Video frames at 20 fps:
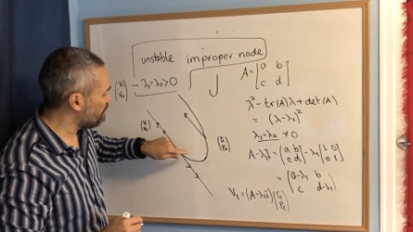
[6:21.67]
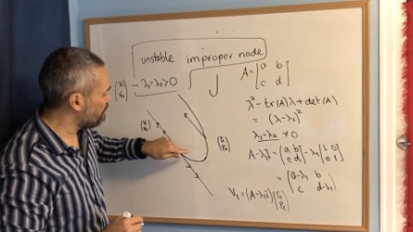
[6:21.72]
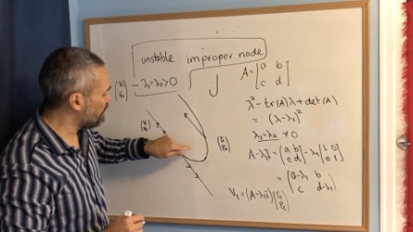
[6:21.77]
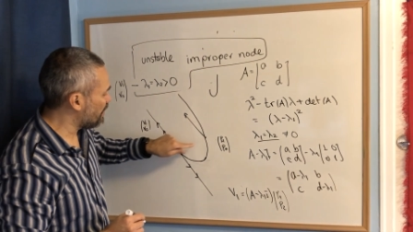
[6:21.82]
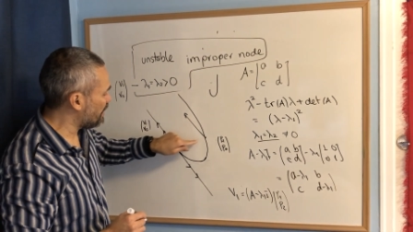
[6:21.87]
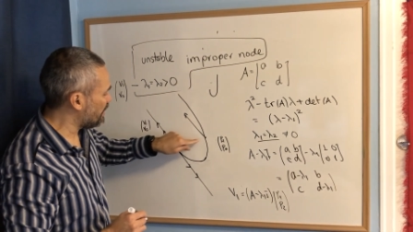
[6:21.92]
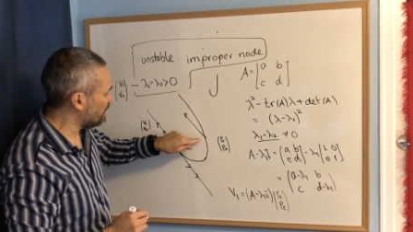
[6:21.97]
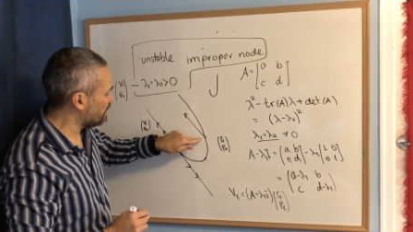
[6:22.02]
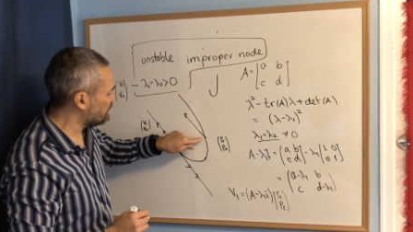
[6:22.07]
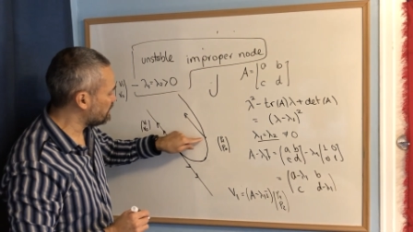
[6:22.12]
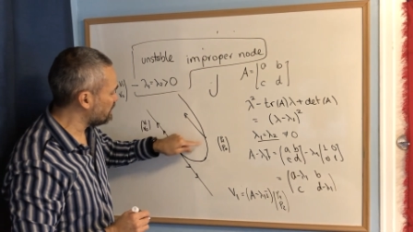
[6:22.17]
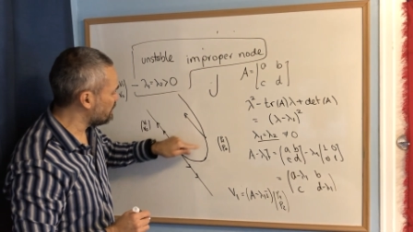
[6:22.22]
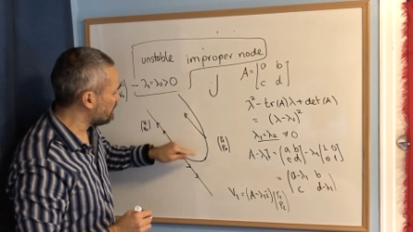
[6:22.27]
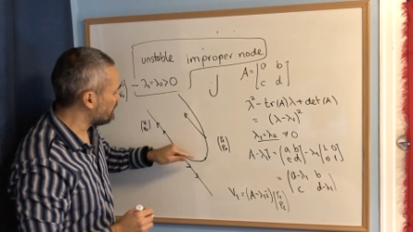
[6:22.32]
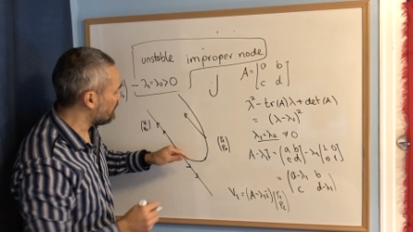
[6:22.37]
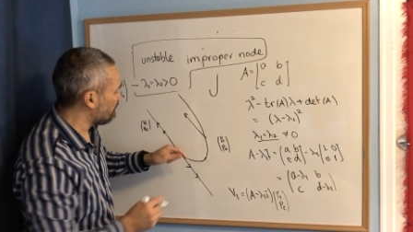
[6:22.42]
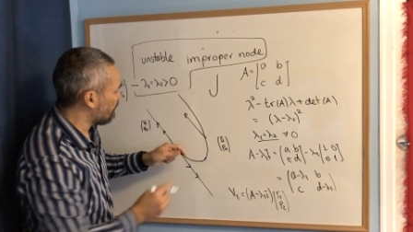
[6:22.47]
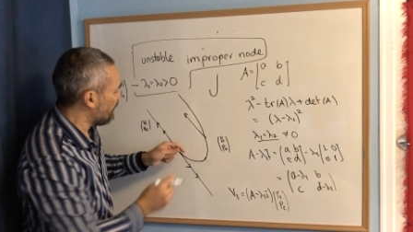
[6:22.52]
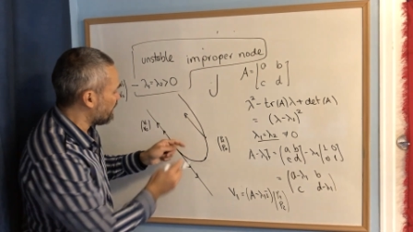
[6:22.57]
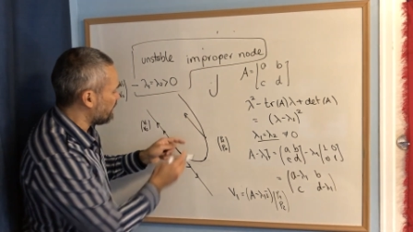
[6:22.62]
But,
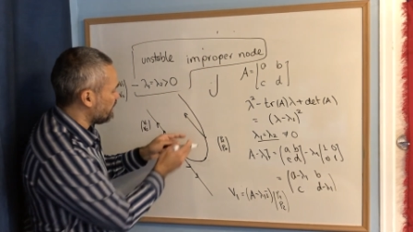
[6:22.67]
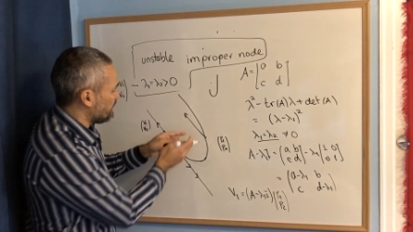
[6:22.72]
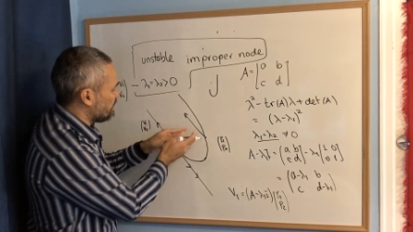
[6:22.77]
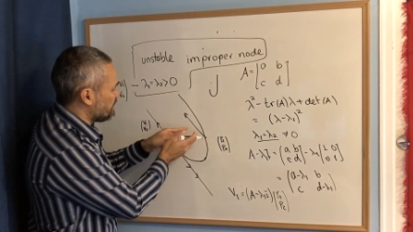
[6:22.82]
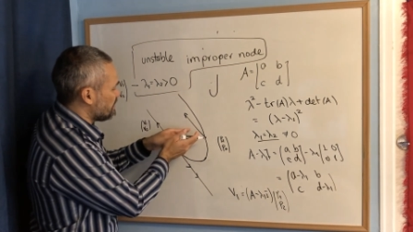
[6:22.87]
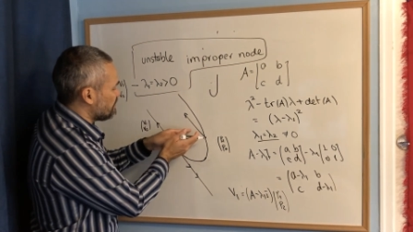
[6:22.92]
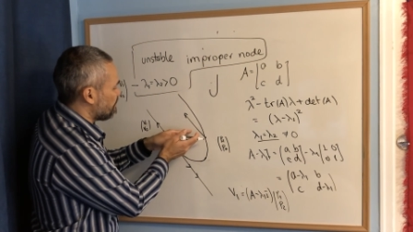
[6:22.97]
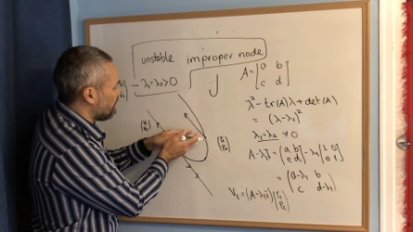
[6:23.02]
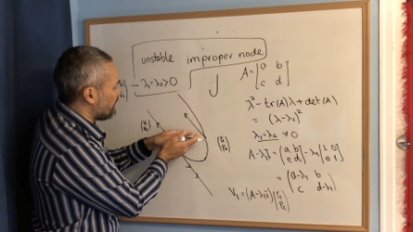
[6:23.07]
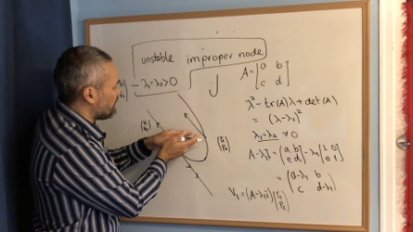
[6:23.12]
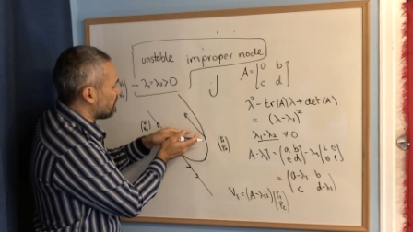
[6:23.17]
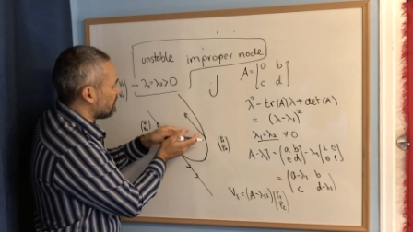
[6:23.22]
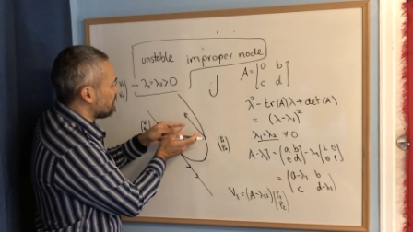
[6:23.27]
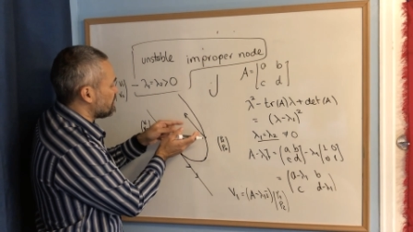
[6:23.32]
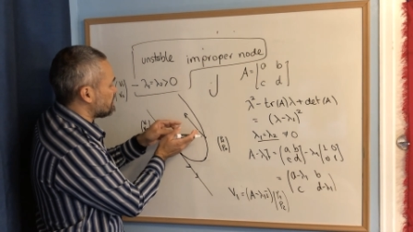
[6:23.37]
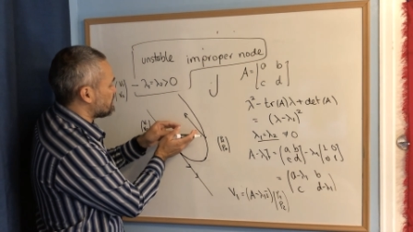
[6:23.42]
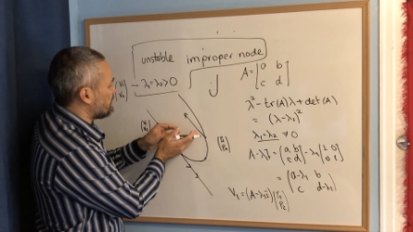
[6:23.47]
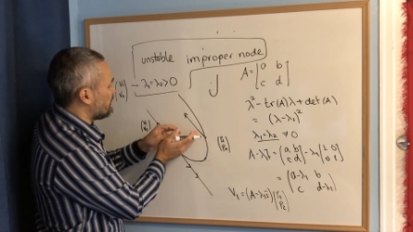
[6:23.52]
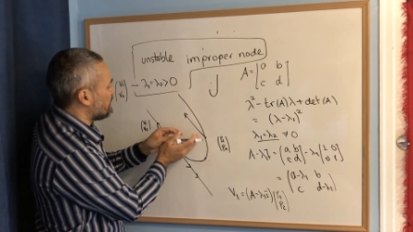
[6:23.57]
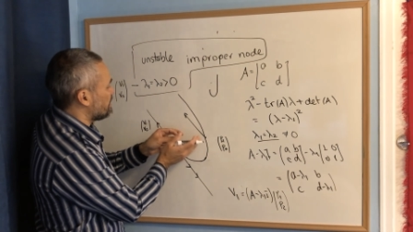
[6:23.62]
but this vector
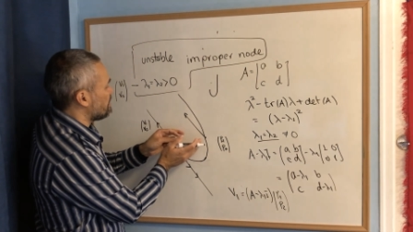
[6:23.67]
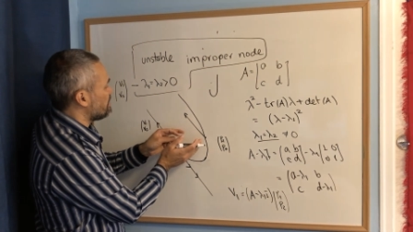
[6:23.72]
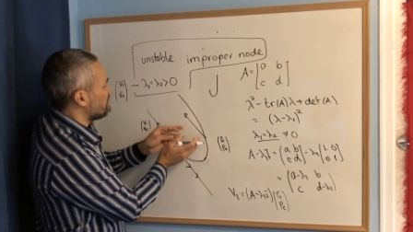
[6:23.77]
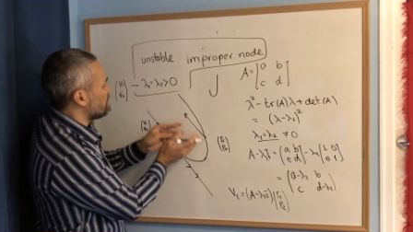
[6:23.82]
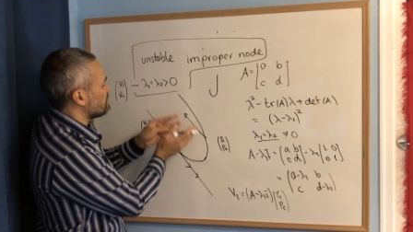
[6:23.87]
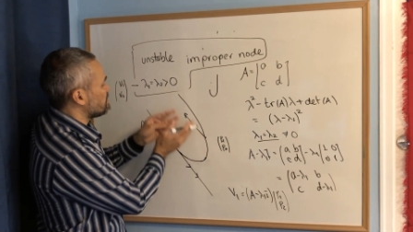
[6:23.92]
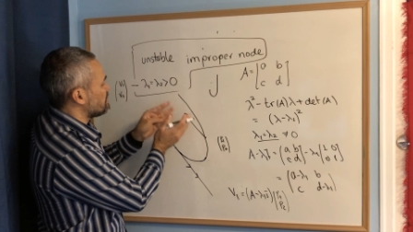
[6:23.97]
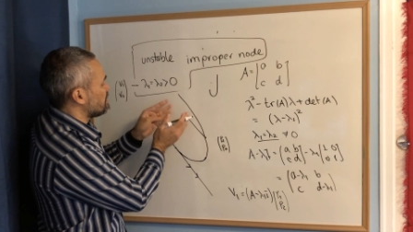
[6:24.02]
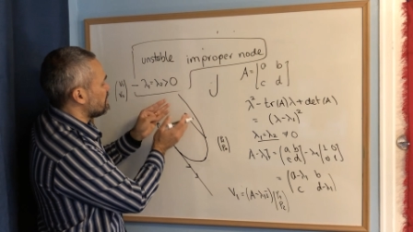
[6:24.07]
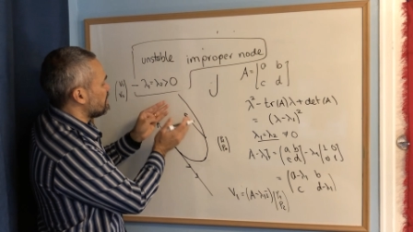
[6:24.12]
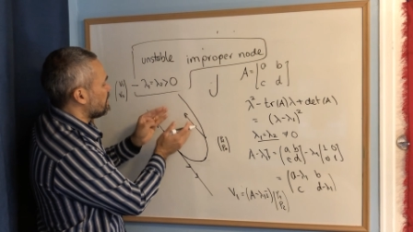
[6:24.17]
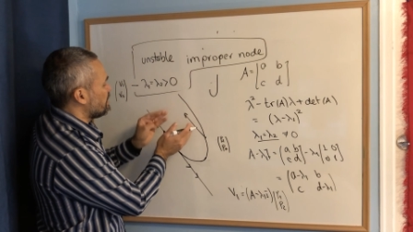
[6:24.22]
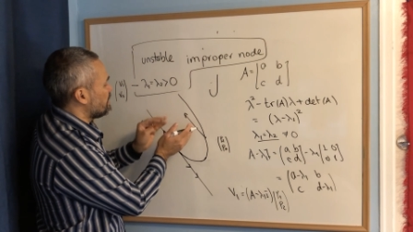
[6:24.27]
is telling us